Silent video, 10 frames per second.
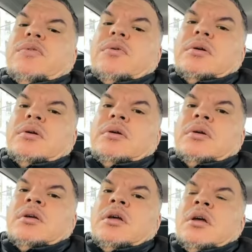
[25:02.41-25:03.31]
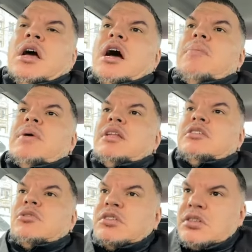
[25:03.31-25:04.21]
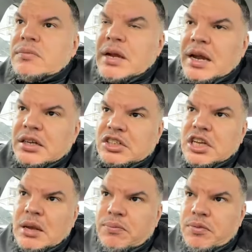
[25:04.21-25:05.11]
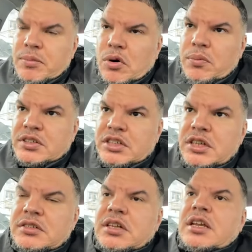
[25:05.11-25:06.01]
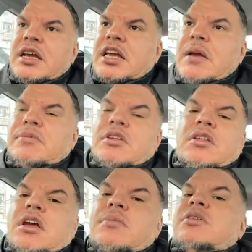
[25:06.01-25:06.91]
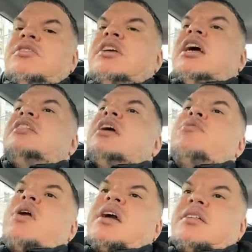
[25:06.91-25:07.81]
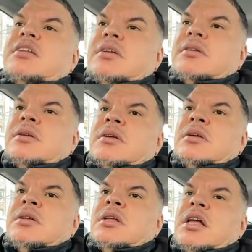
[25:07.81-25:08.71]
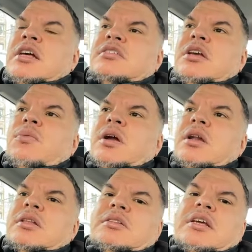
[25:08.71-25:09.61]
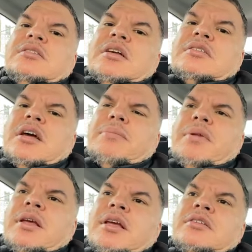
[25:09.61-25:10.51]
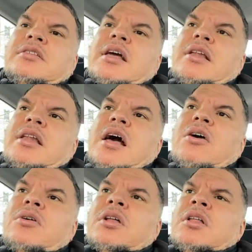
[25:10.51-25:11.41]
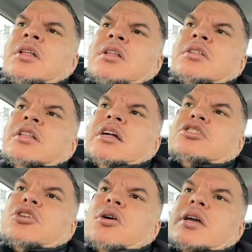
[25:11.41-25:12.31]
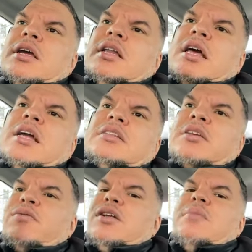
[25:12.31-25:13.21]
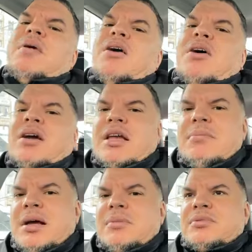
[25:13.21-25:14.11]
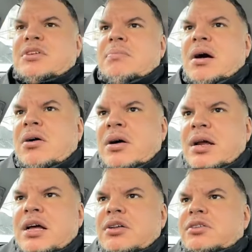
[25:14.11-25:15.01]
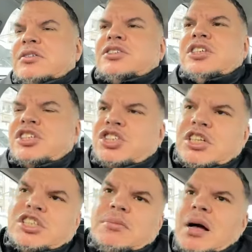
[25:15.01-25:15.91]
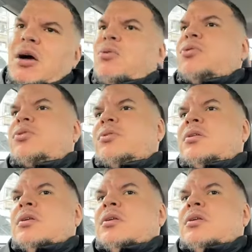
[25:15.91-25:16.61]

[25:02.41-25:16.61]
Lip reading: forward. How many students of knowledge came from overseas and they came to the community and they wrecked it? And see, one of the things that's happening is that now they're talking negatively about our imams, about our elders. Just shut your mouth.